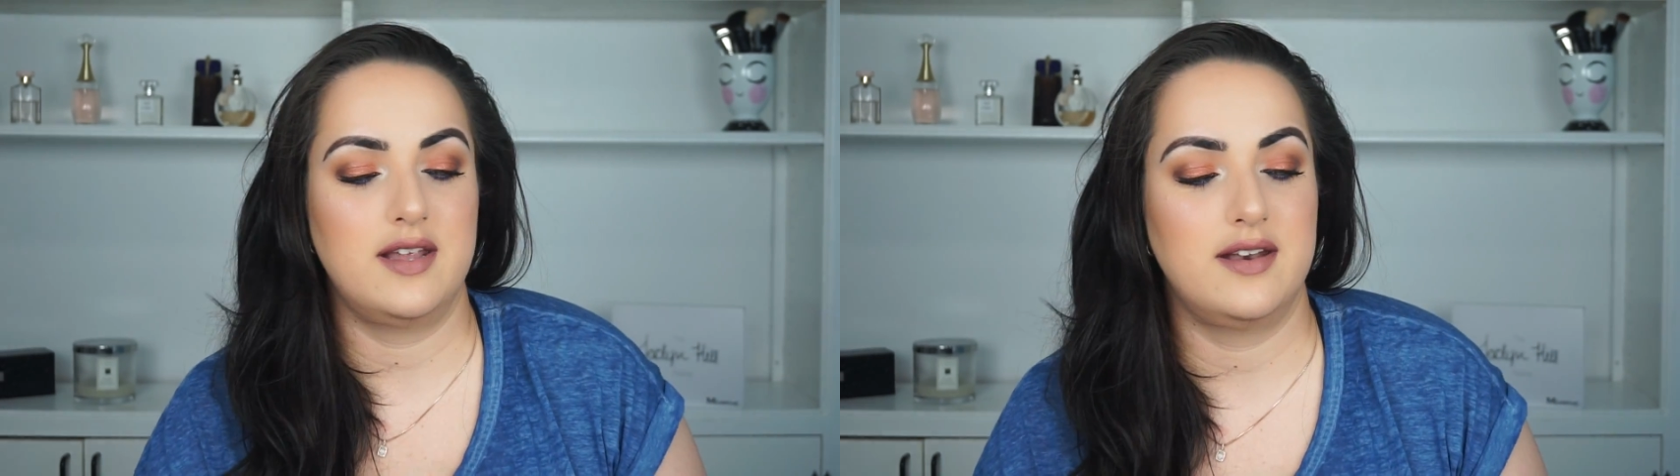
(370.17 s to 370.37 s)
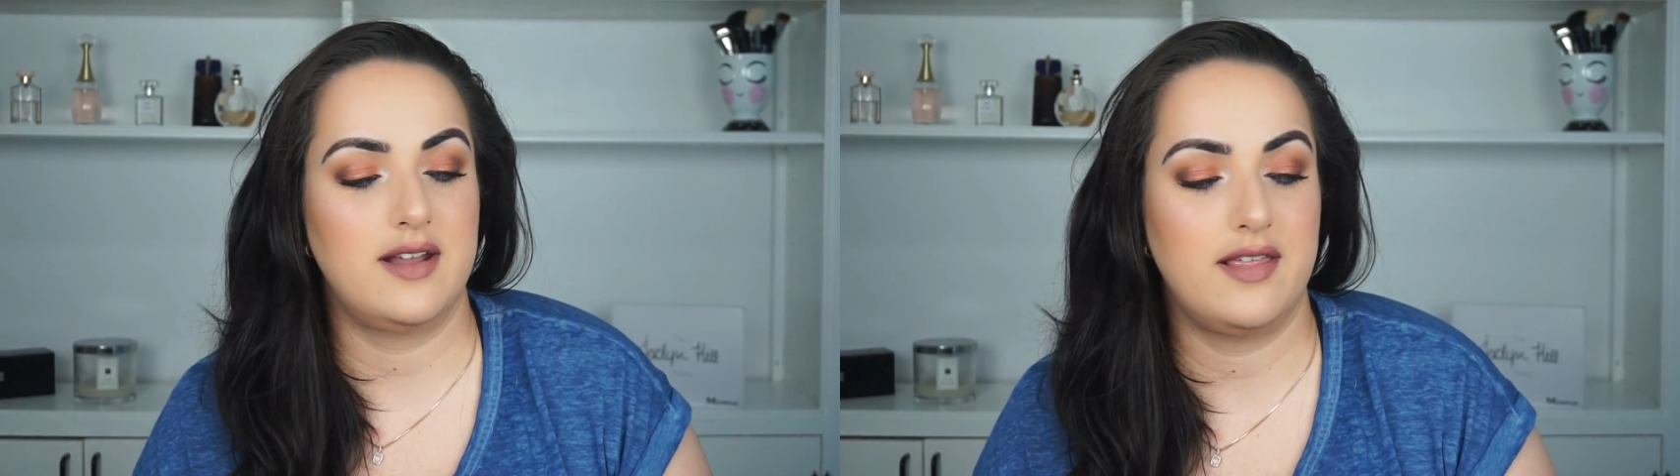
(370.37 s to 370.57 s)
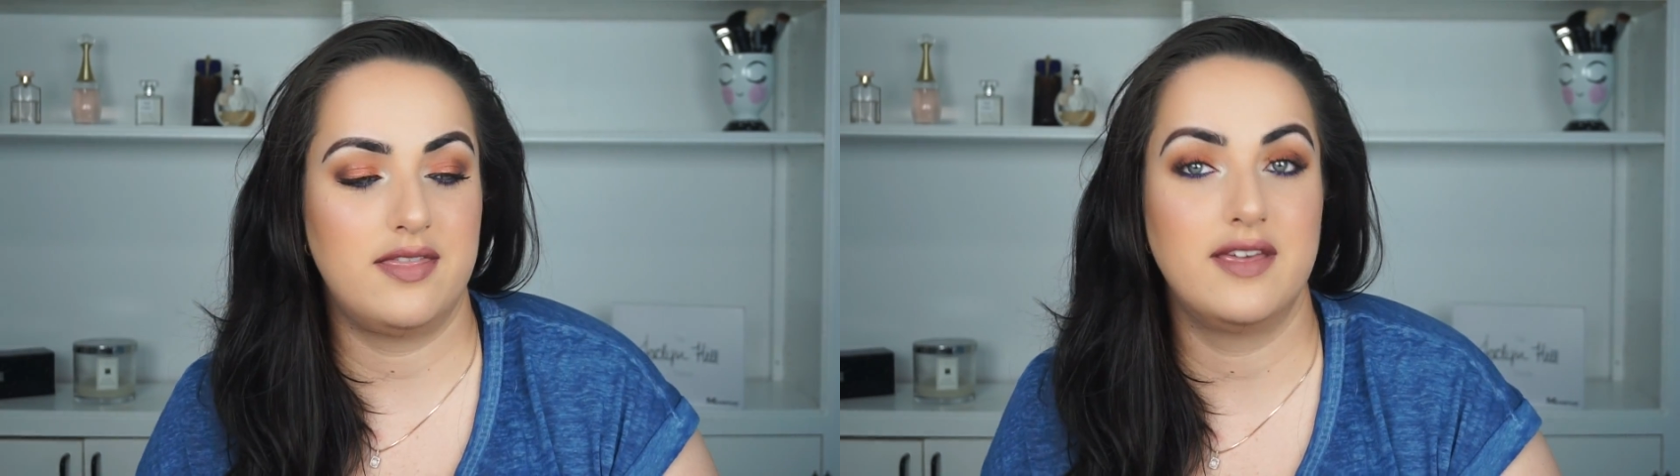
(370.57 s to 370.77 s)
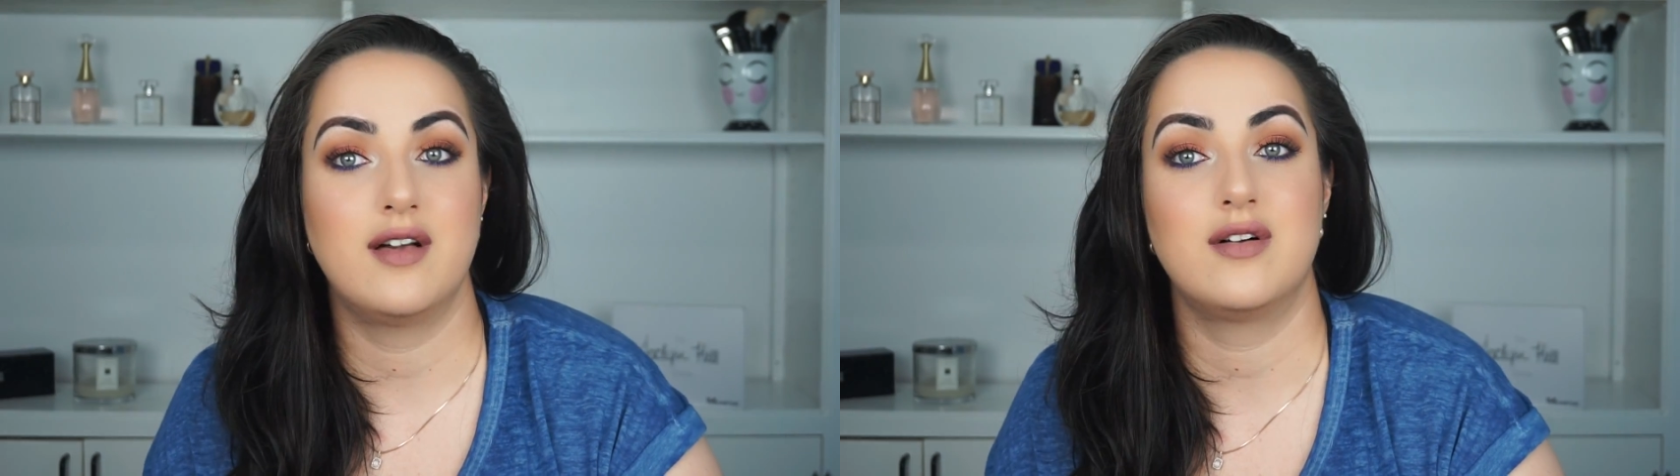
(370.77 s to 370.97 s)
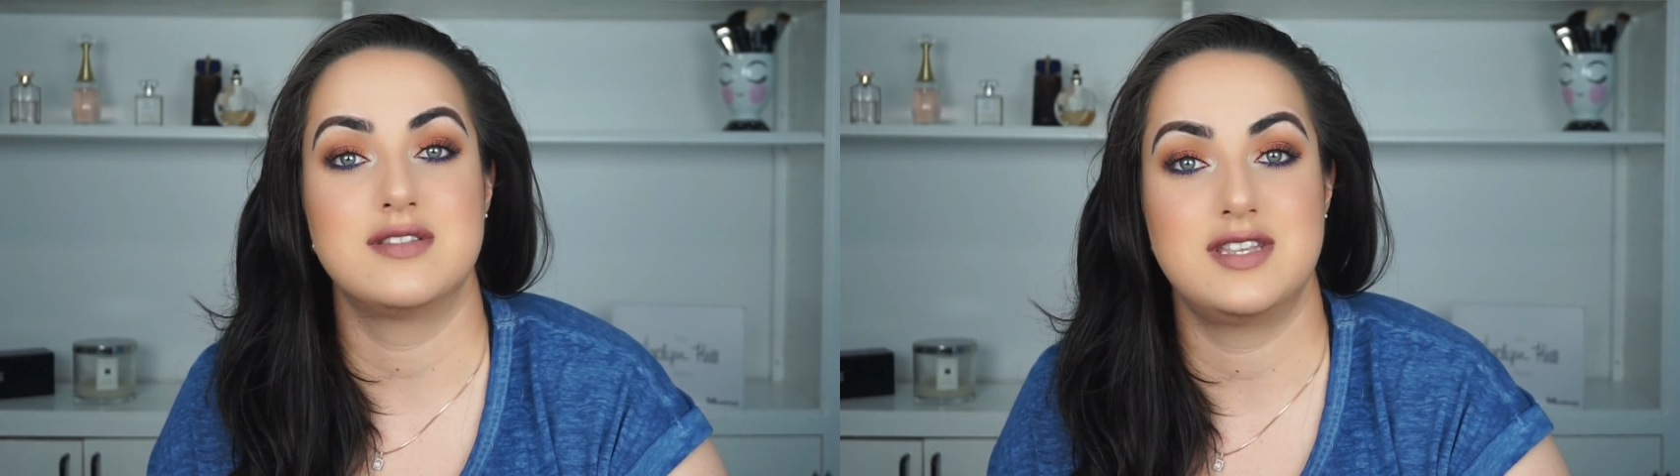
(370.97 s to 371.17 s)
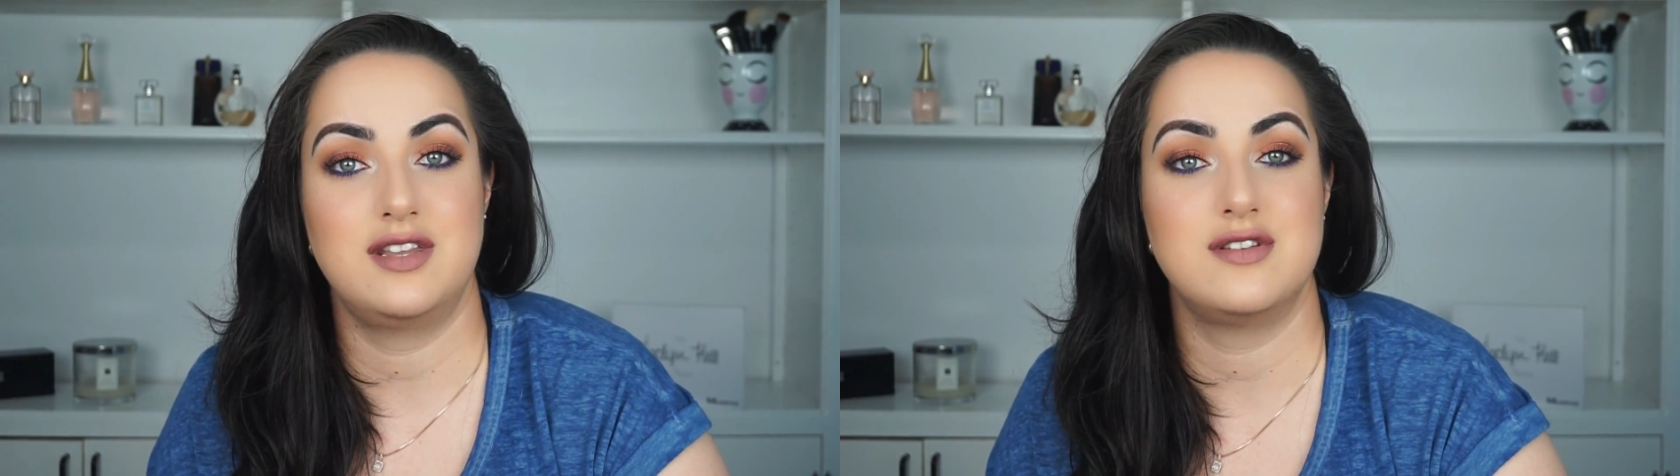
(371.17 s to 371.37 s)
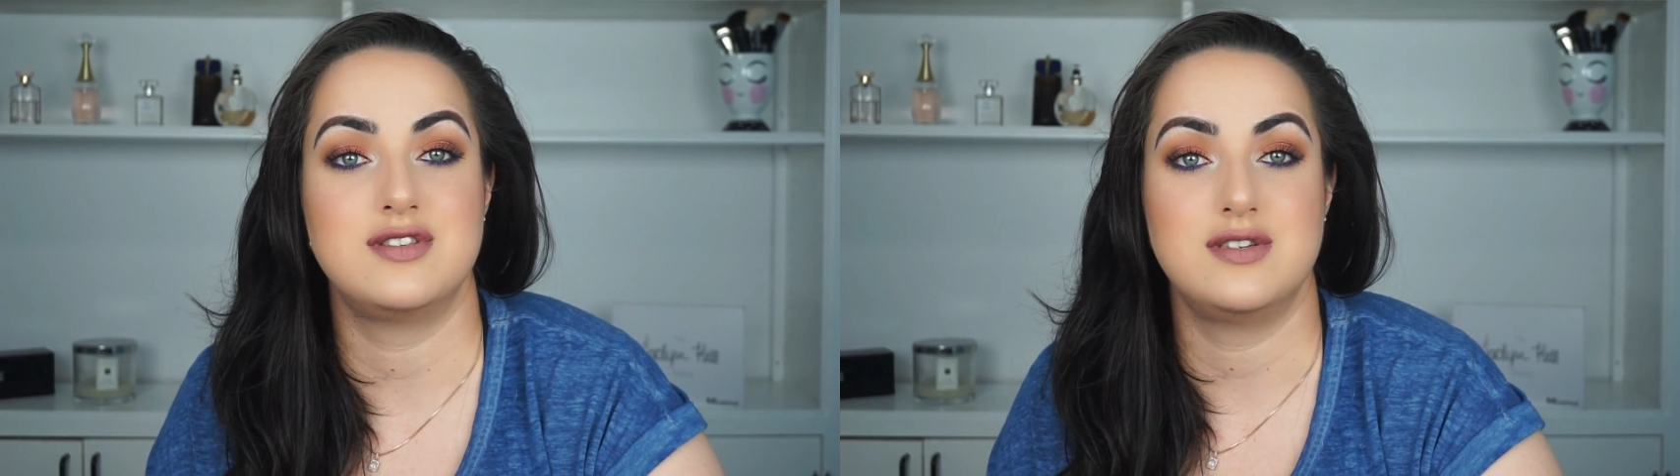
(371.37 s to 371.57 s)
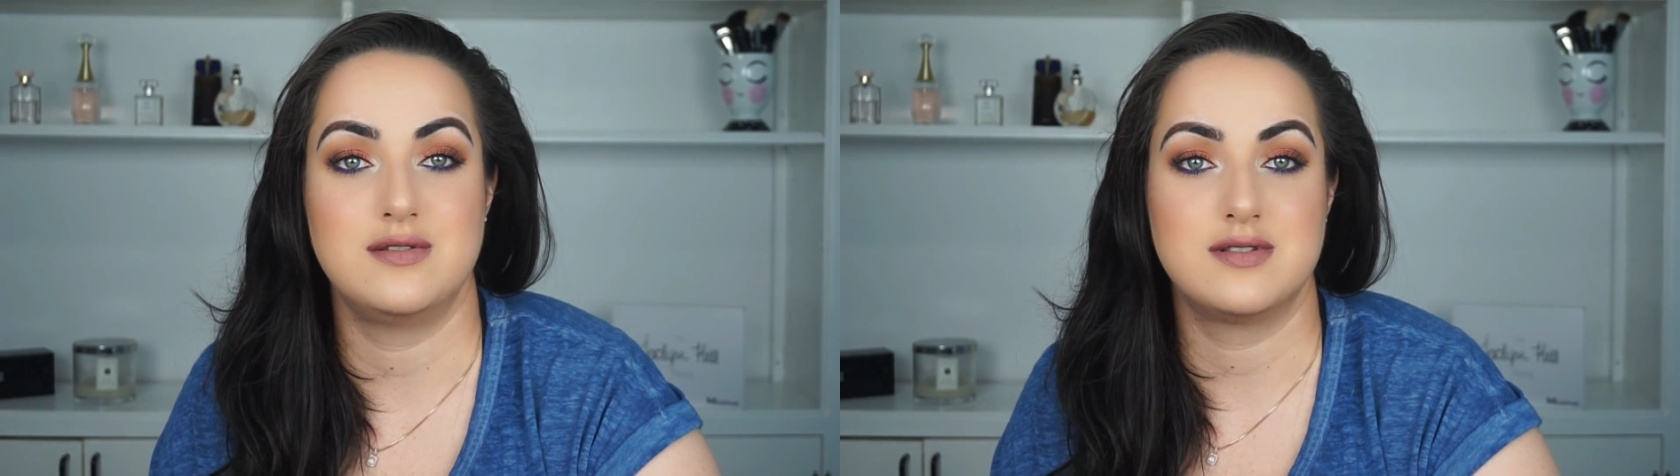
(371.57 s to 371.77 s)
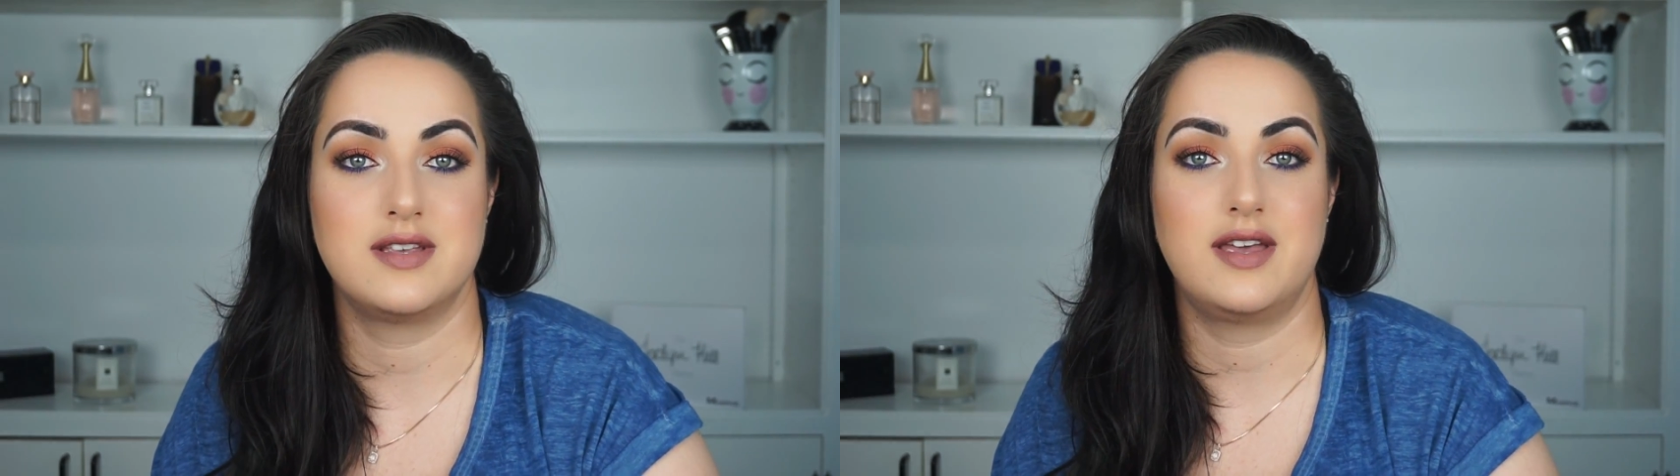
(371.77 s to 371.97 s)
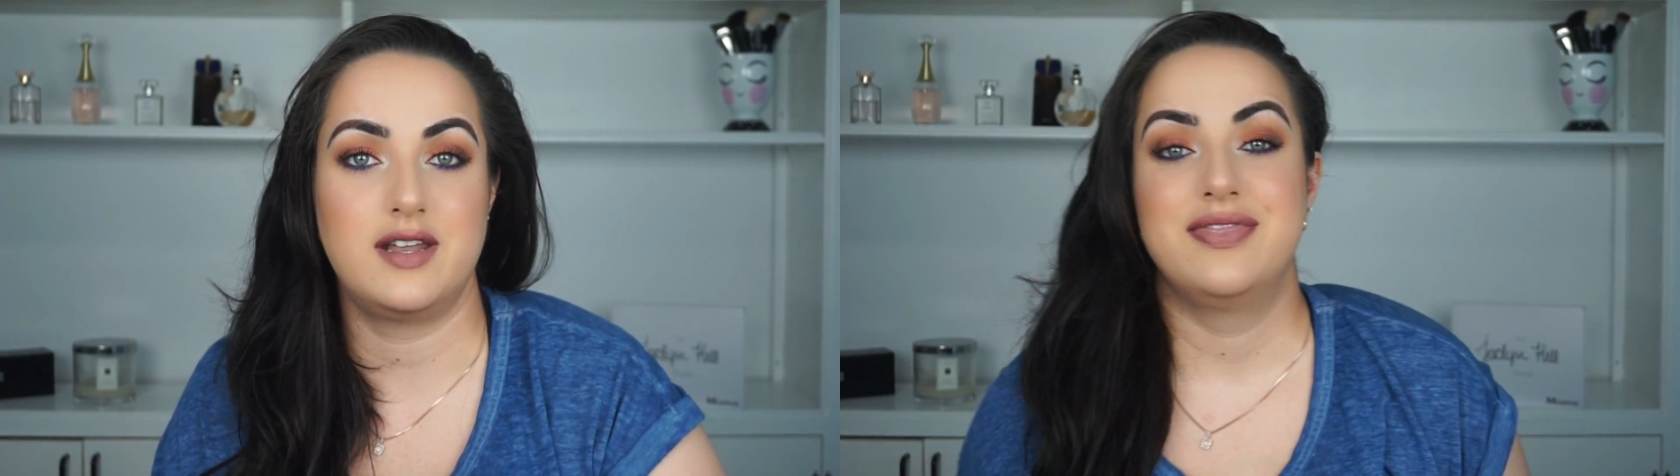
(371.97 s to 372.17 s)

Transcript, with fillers: and I think I'll continue to use it.